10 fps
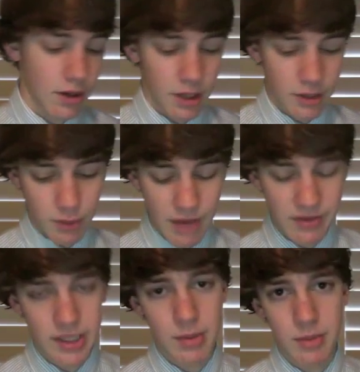If you have an
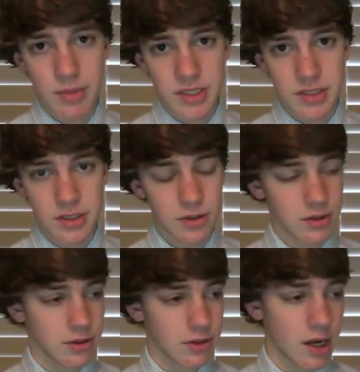eBay business,
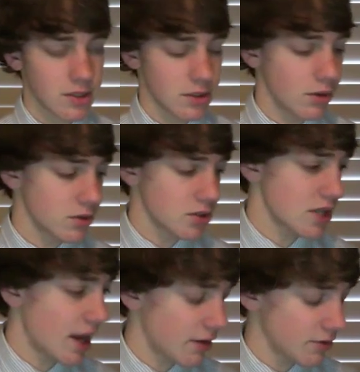you don't just
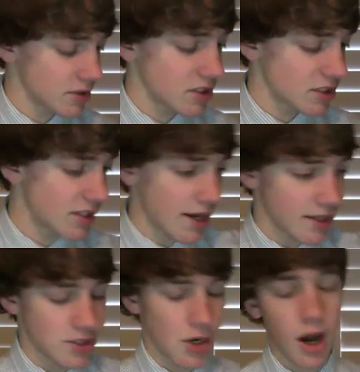have a
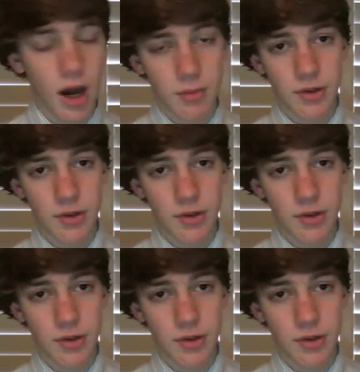steady job.